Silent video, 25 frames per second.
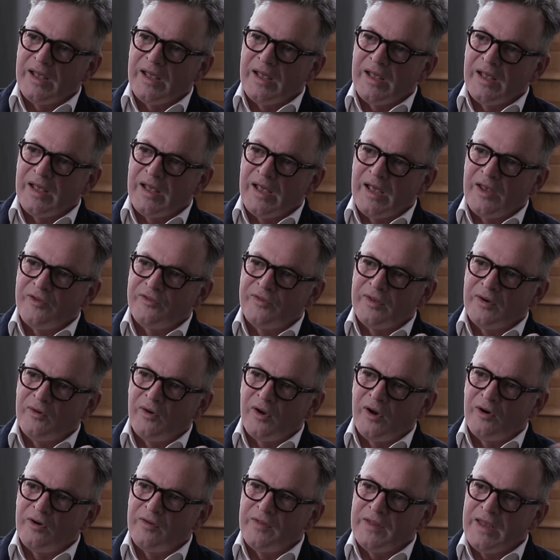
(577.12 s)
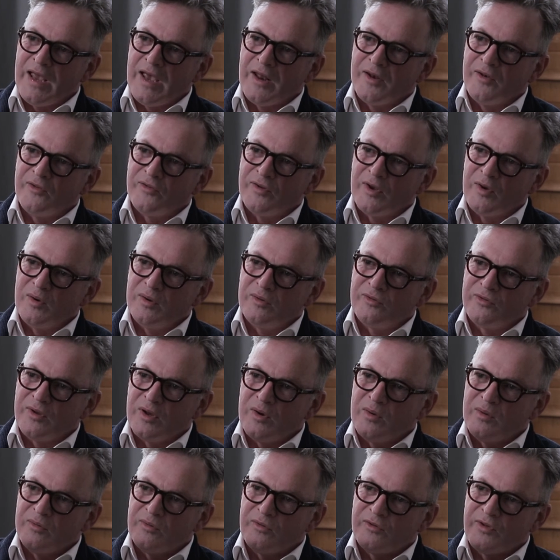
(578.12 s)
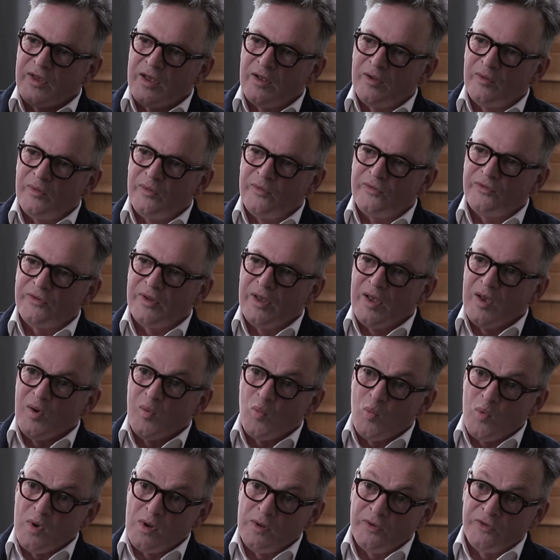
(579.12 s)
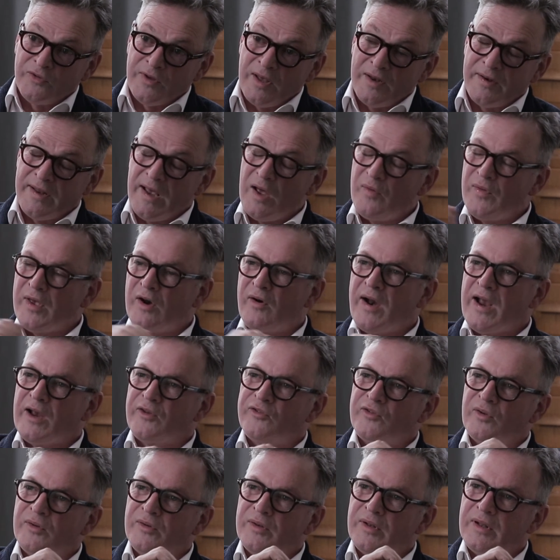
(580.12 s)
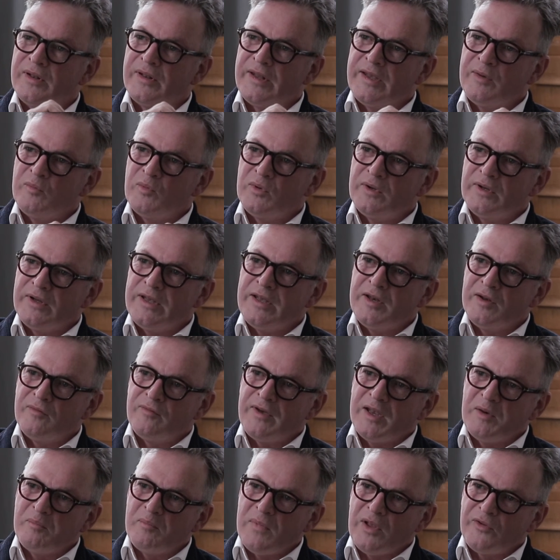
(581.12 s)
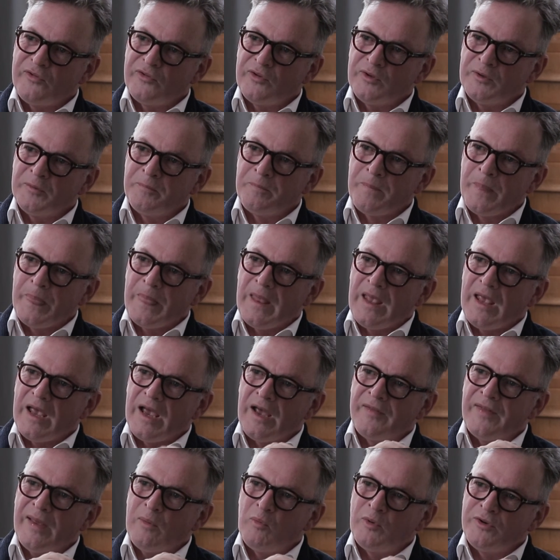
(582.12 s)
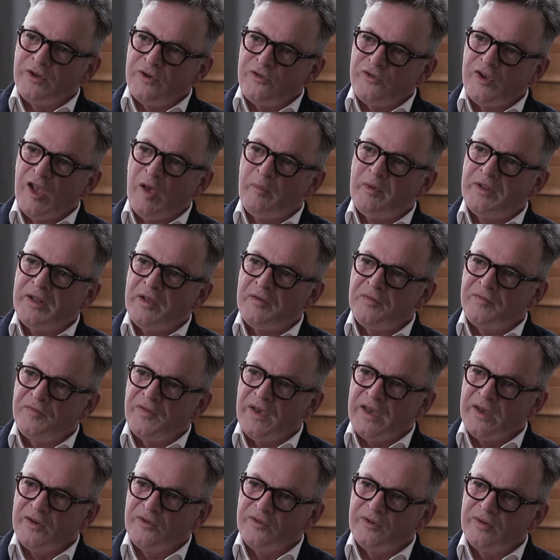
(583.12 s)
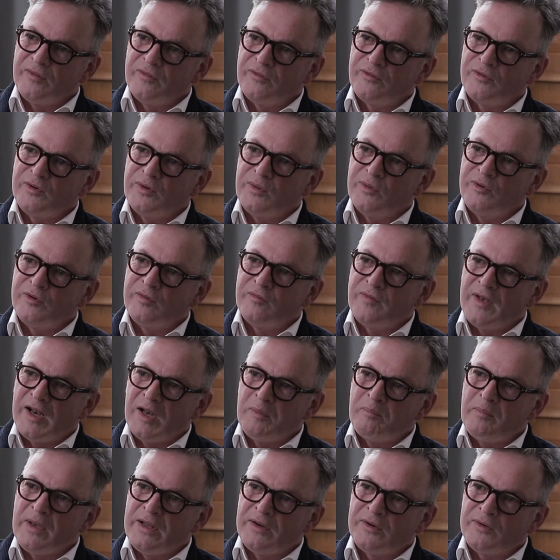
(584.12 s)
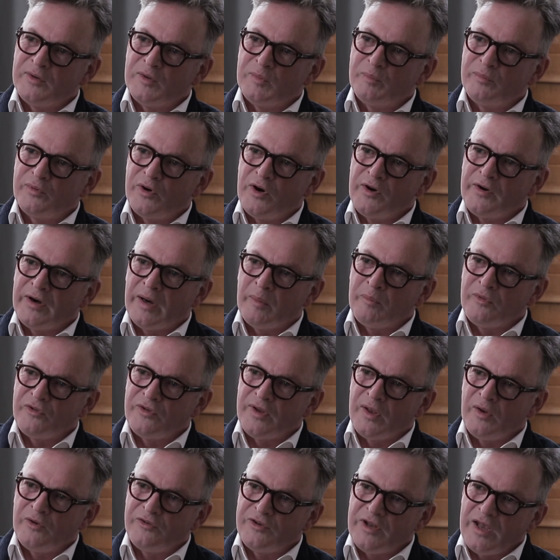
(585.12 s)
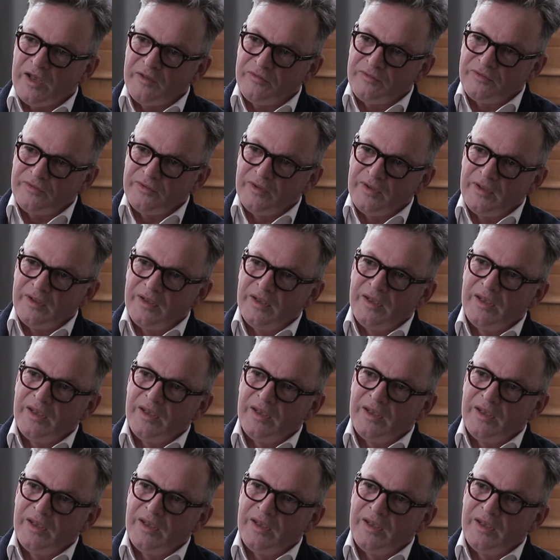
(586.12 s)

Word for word: as there are at the end. So cells will send out their axon, they will innervate muscle, and that will determine their fate through developmental programmed cell death.